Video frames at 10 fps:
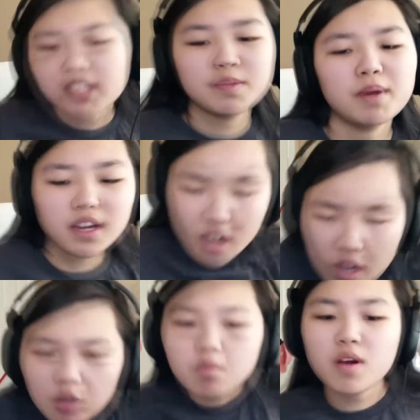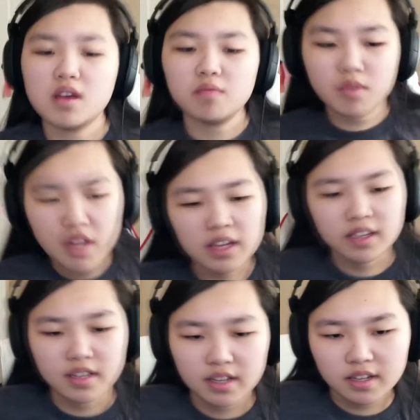It's burger. What? What?
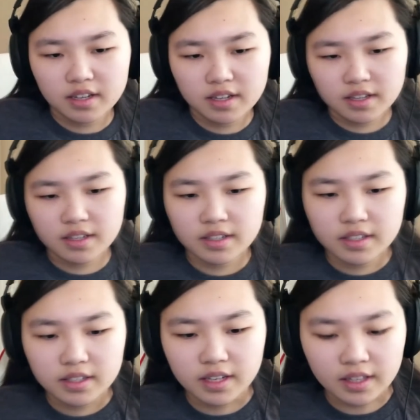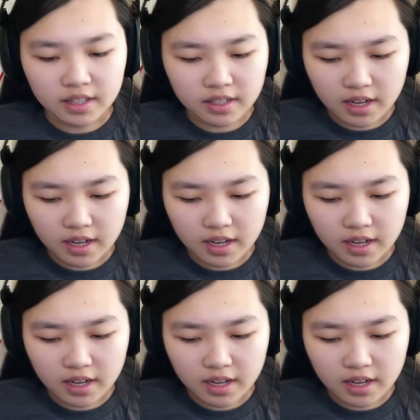Nothing.